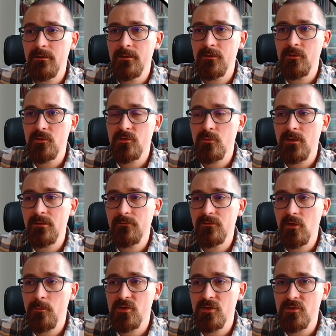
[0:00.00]
use one of the
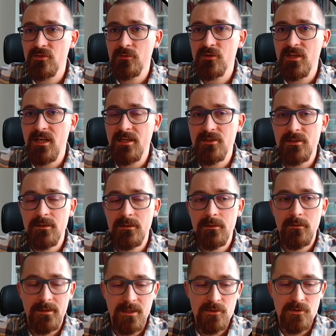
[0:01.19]
options to change the
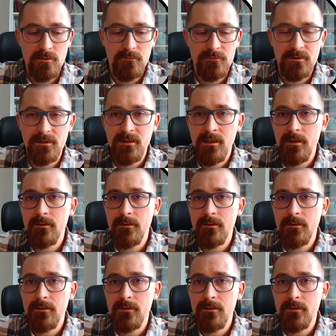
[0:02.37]
location of the